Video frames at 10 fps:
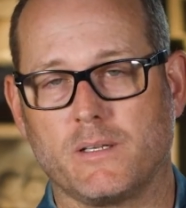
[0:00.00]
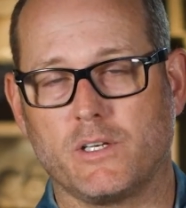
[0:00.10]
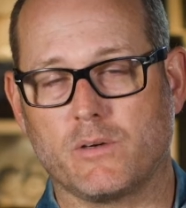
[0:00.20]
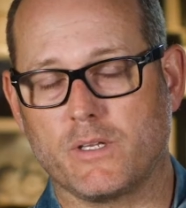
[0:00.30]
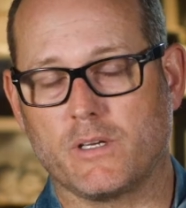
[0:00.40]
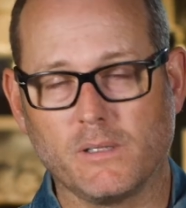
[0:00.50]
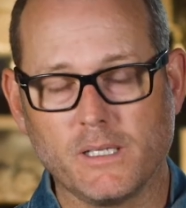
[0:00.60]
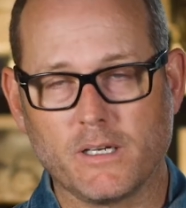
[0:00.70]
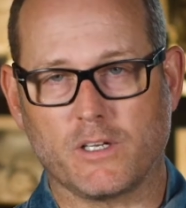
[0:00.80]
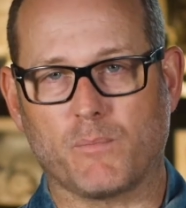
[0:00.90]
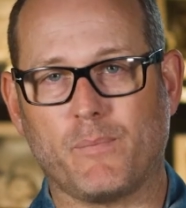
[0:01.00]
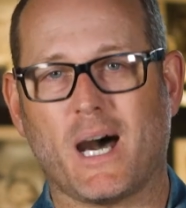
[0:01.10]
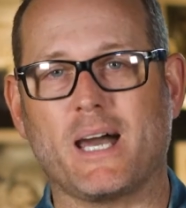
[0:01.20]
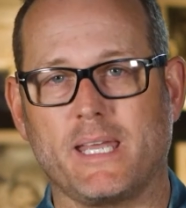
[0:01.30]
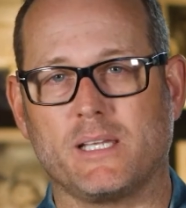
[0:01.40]
Your
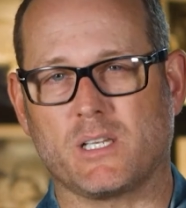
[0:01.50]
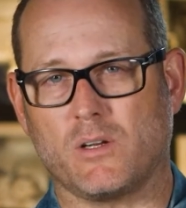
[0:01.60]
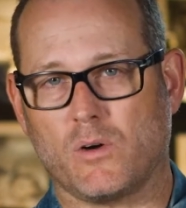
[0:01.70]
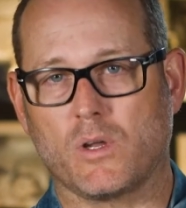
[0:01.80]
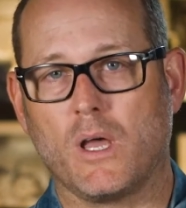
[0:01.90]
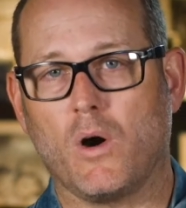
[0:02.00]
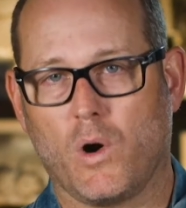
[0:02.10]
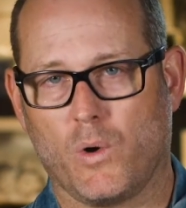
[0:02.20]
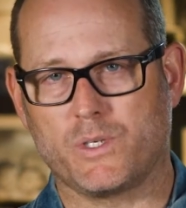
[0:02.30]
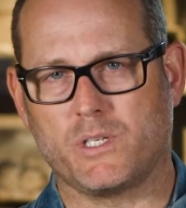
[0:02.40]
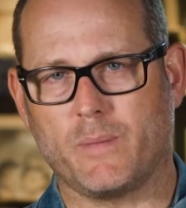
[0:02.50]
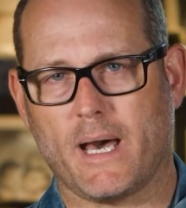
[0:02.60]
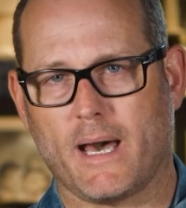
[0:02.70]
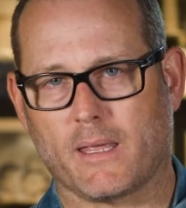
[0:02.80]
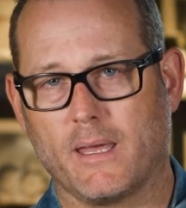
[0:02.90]
body is going to hold you
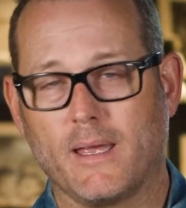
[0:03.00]
back.